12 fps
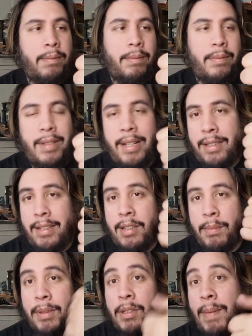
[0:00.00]
not this,
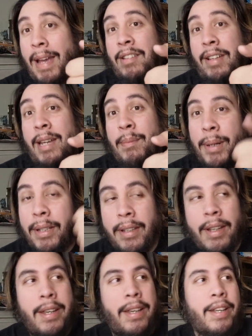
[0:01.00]
but smash the like button
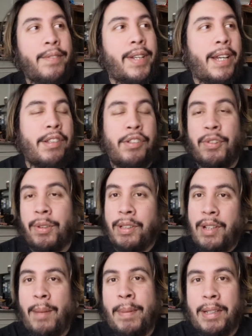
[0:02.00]
if you guys enjoyed the
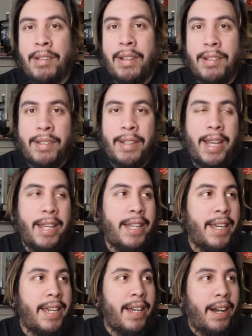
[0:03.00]
topic discussed today.
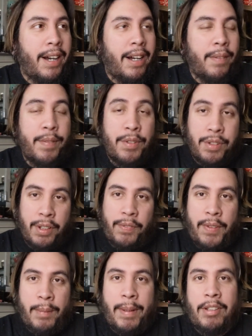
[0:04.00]
Uh, if you just
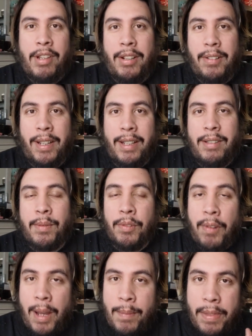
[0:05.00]
found my channel and
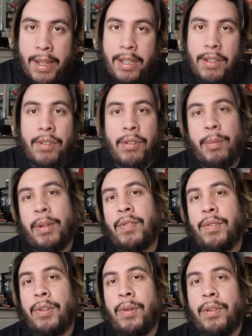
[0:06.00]
subscribed, thank you so much
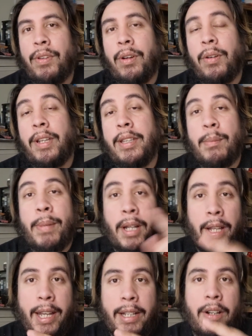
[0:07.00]
for doing so, and hit the
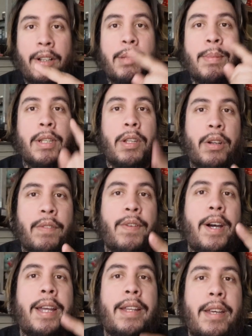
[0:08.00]
bell icon to be
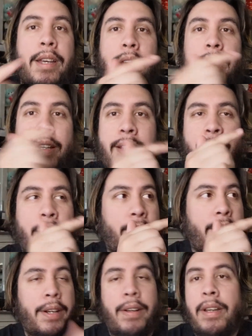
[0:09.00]
notified. I think it's over
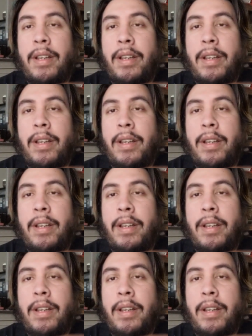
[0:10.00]
there